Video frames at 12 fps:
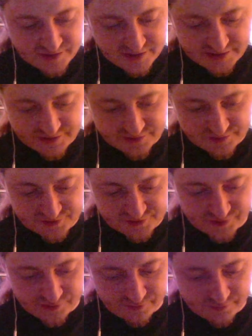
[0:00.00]
as the
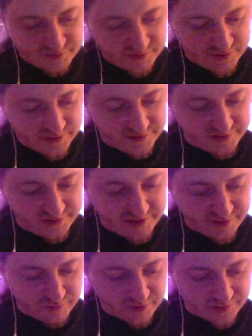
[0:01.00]
snow, dead
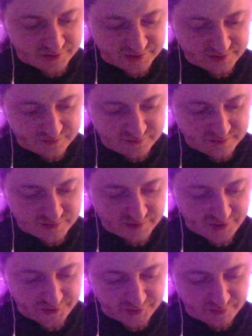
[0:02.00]
marks,
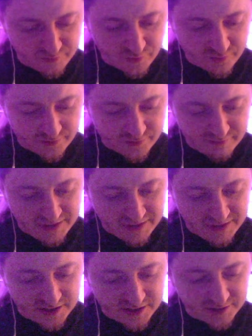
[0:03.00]
nothing more than
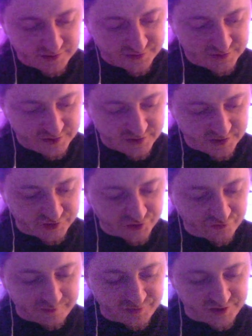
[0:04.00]
meaningless
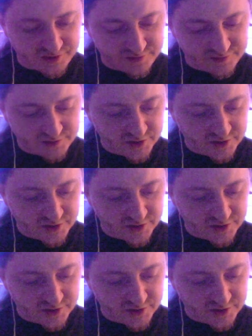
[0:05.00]
inscriptions,